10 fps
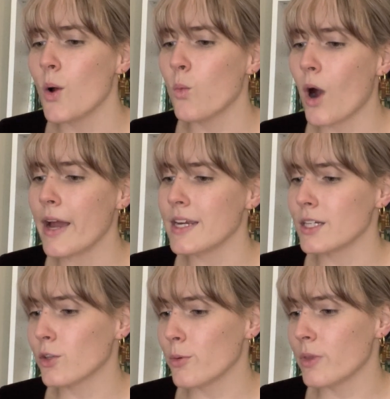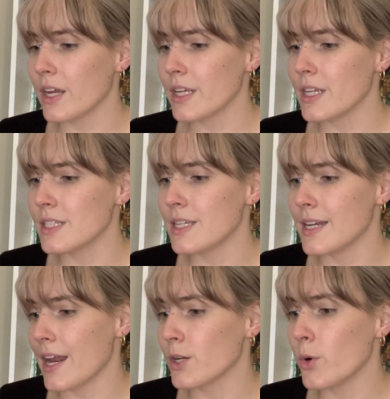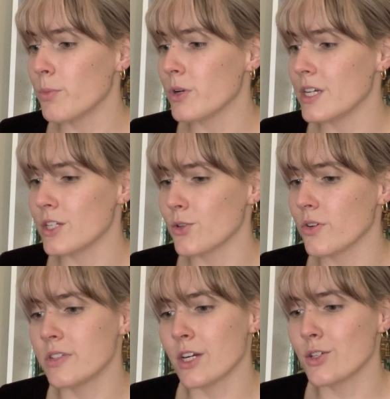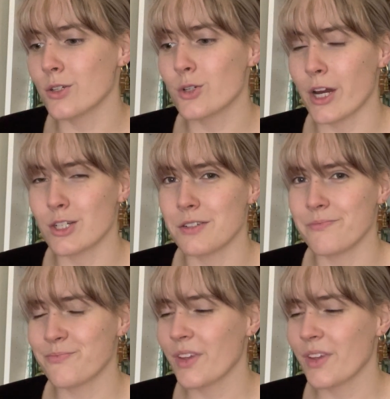Why earlobe length is an inadequate predictor of sexual attraction,